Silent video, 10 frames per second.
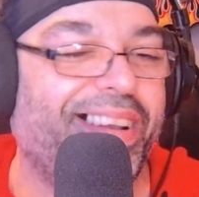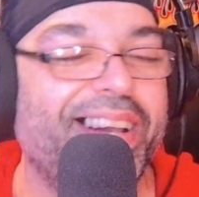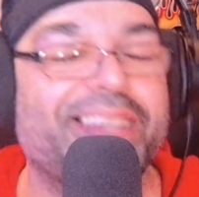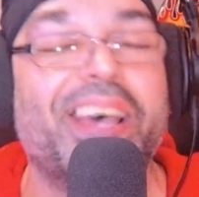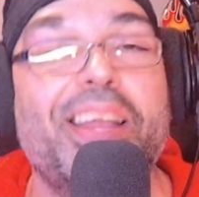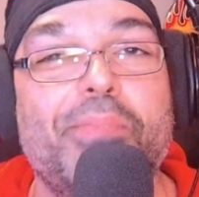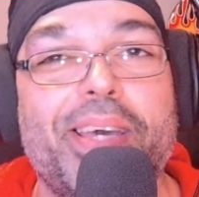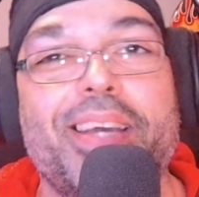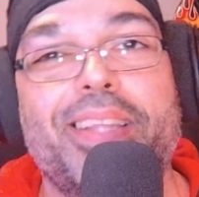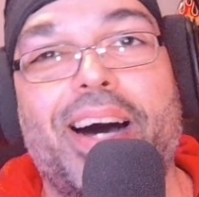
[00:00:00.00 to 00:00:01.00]
$10
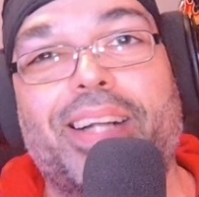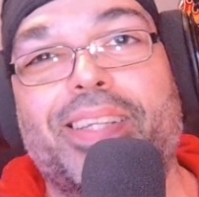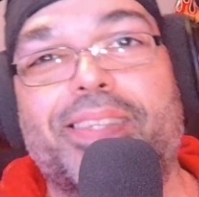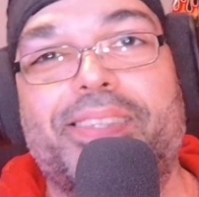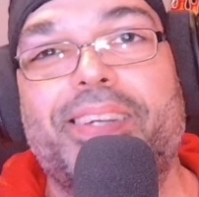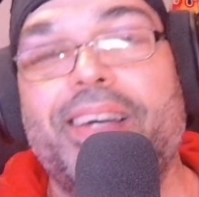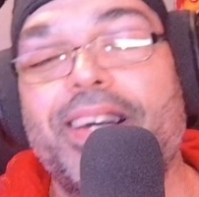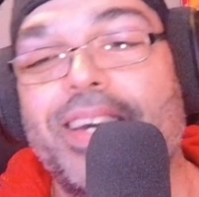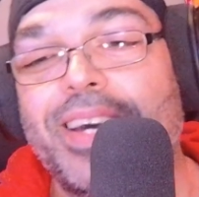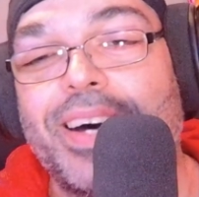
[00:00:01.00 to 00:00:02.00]
million.
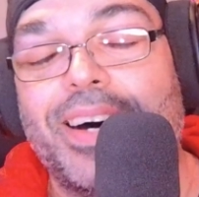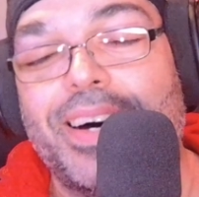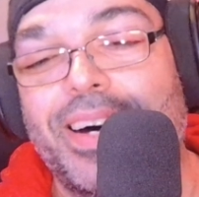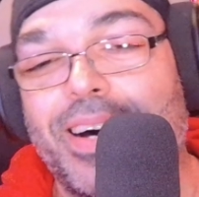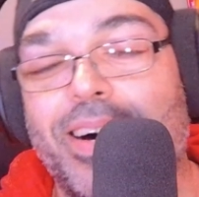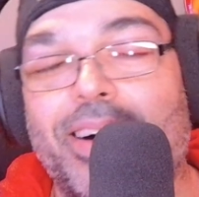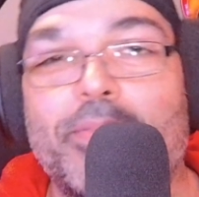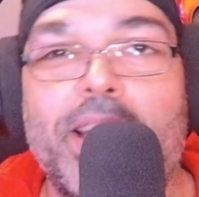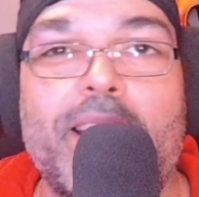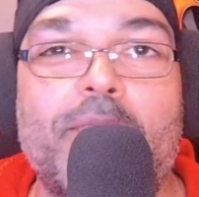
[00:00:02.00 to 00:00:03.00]
Oh,
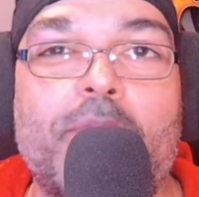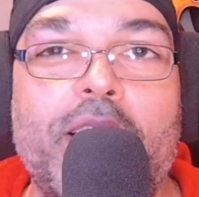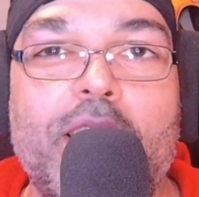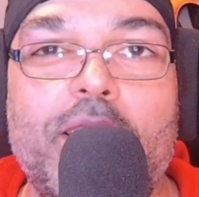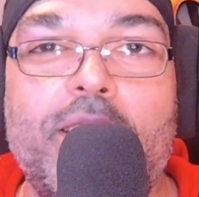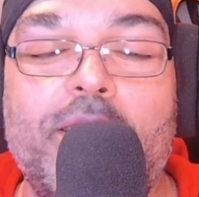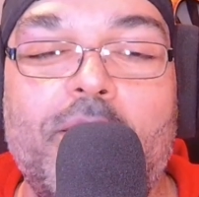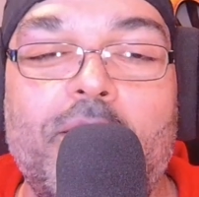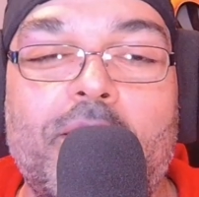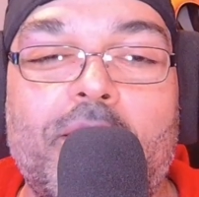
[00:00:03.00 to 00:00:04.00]
man, money,
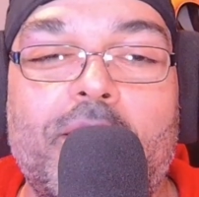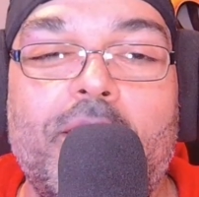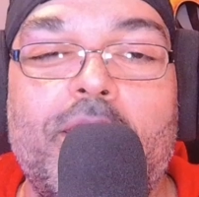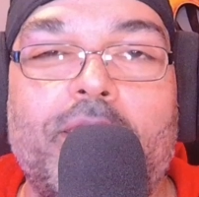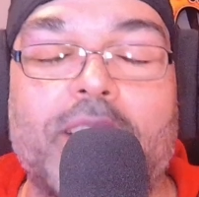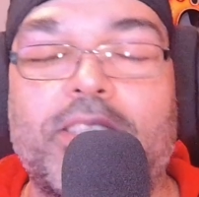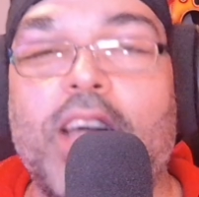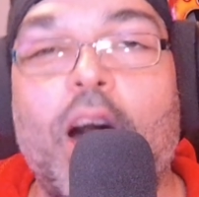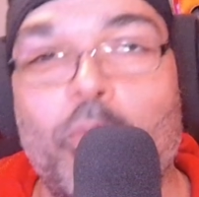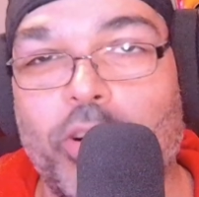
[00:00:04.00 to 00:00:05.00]
that's
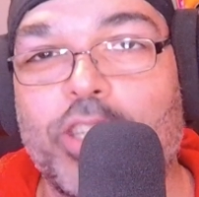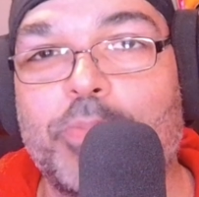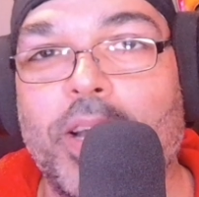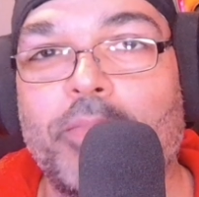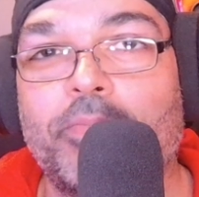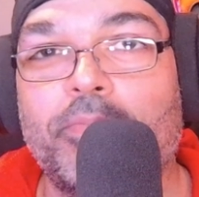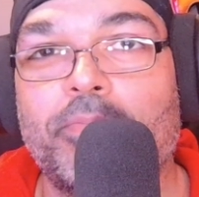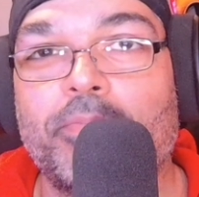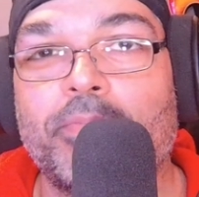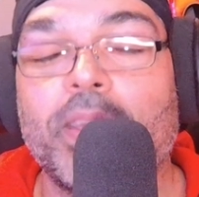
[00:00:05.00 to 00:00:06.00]
not worth spent.
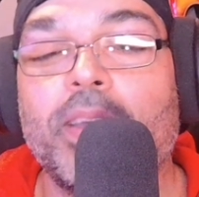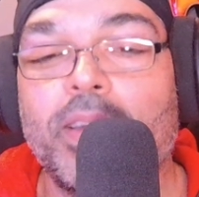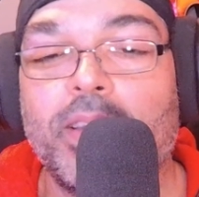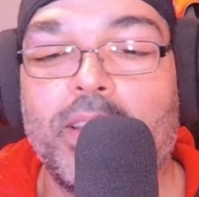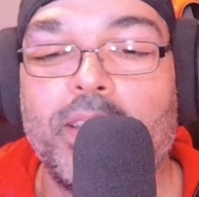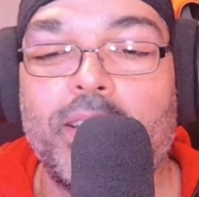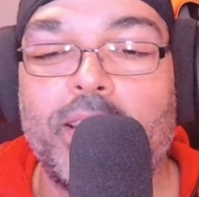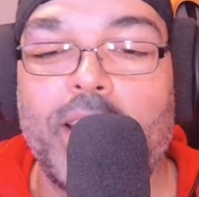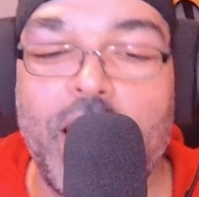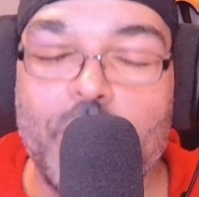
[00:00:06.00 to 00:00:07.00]

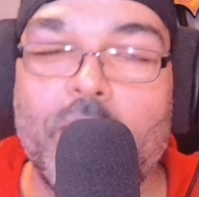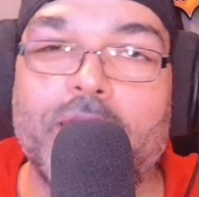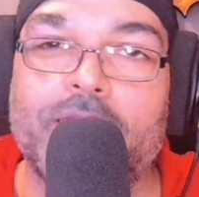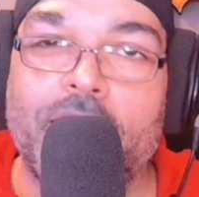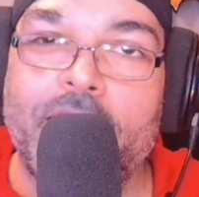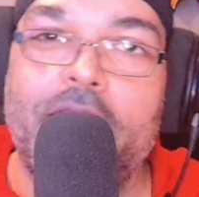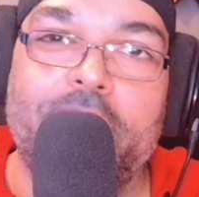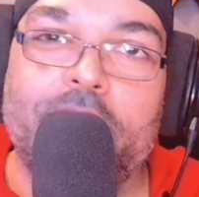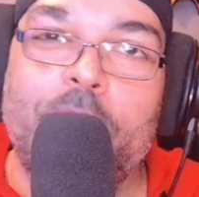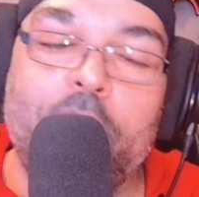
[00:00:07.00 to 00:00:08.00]
Anyways,
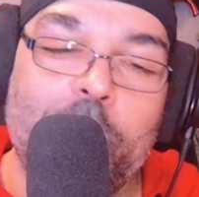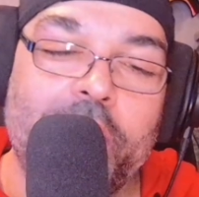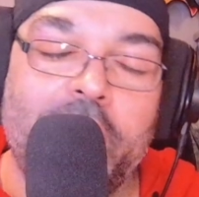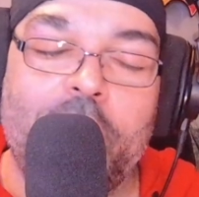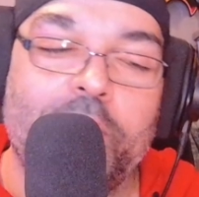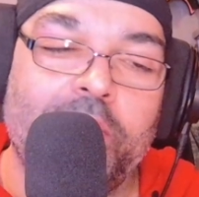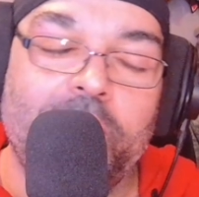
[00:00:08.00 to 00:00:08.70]
again, let me know what you down